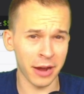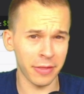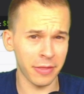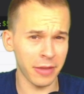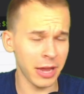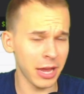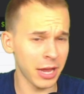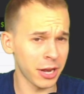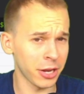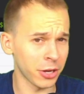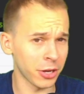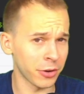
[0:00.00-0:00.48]
I think
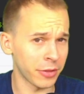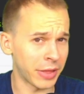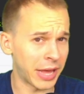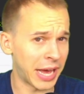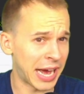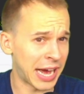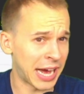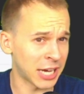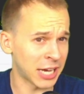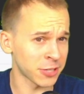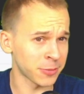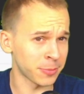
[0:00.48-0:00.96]
he had to go to the
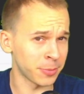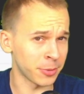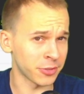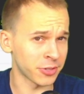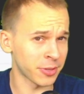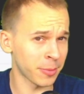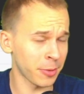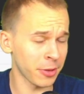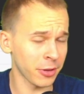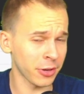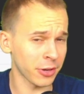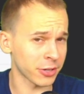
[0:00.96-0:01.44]
hospital,
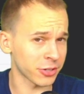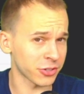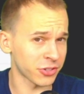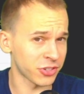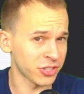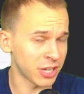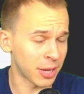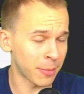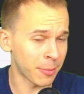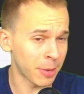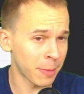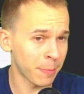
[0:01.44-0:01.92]
something like a
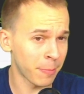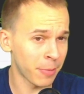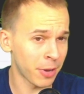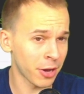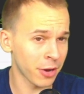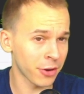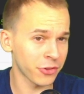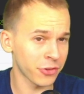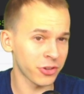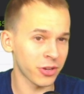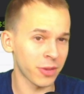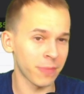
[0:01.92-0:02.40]
stomach
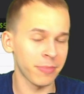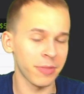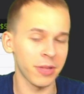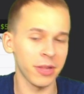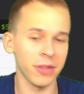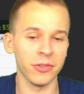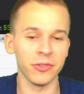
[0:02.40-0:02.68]
bug or something.